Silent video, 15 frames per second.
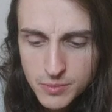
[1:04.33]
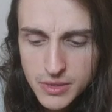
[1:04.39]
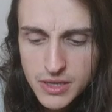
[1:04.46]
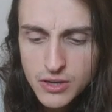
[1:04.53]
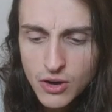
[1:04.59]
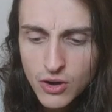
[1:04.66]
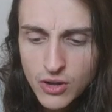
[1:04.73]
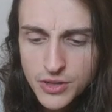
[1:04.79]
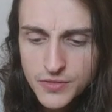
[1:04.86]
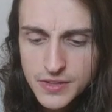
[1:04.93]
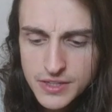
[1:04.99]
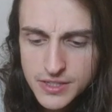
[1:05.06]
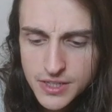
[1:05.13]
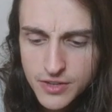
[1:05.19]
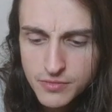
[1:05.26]
to be all of
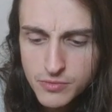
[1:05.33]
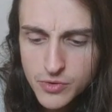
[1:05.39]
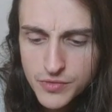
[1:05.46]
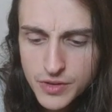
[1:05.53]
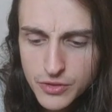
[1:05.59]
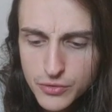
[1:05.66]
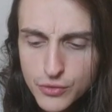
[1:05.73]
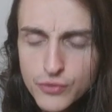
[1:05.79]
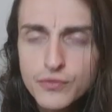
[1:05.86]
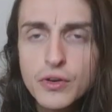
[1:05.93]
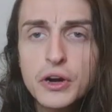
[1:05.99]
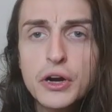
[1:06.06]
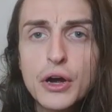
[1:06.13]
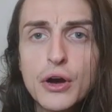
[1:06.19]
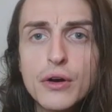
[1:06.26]
the stuff moving through
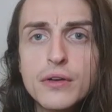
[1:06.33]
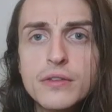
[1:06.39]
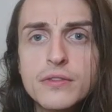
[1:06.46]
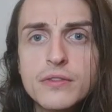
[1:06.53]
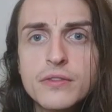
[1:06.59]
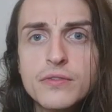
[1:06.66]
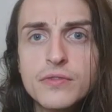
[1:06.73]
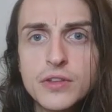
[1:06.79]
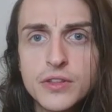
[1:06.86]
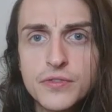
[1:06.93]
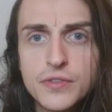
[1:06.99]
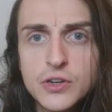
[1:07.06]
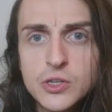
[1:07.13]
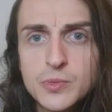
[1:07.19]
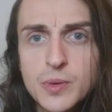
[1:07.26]
Virgo for the
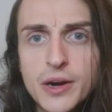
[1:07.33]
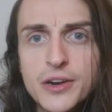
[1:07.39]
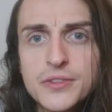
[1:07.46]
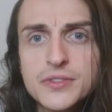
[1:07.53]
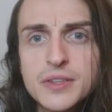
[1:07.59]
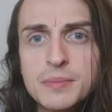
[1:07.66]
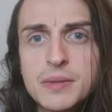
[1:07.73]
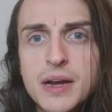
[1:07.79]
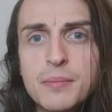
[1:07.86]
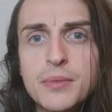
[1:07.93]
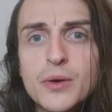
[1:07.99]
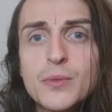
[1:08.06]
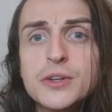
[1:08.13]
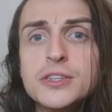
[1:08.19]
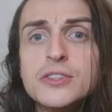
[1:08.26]
first part of
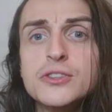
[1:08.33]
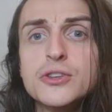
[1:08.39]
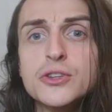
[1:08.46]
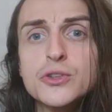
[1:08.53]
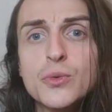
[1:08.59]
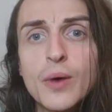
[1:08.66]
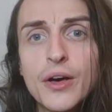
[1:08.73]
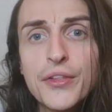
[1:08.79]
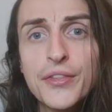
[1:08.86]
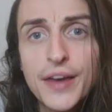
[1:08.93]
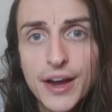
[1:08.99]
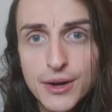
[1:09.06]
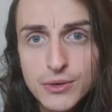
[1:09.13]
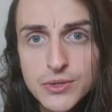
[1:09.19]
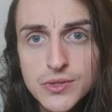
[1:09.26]
September, which is your 12th
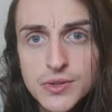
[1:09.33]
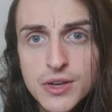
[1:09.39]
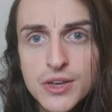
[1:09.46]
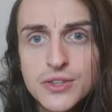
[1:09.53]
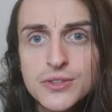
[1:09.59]
house.